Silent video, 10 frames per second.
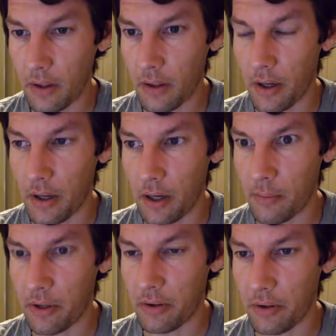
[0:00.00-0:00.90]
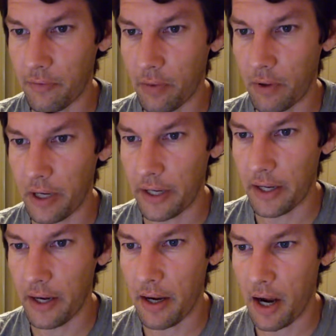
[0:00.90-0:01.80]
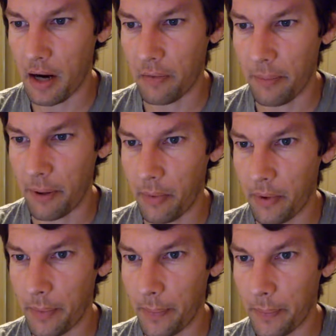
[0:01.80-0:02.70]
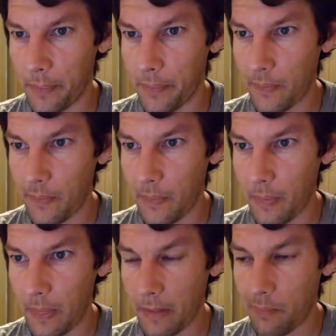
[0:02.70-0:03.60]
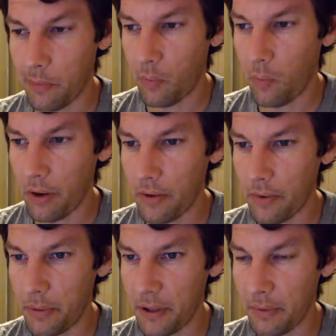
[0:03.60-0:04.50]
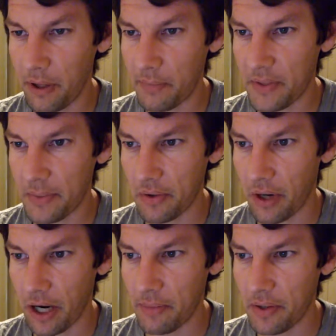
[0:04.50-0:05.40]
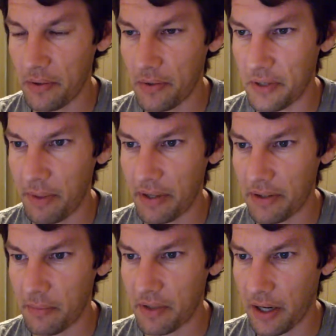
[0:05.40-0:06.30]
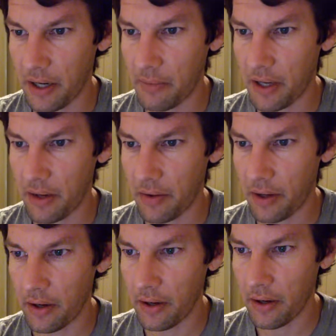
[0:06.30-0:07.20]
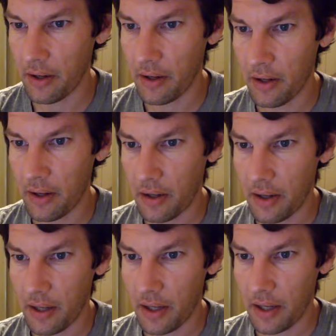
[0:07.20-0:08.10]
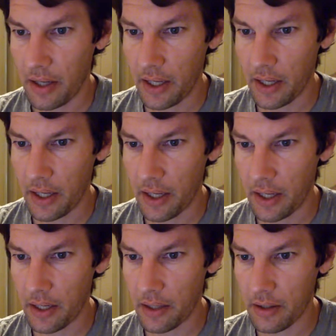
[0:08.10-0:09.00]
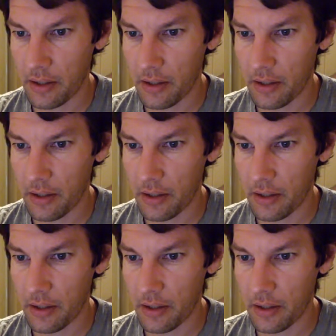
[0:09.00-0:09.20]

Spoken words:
God, I'm going to look for it. I cannot remember. But one of the people I'm subscribed to spent some time down there, and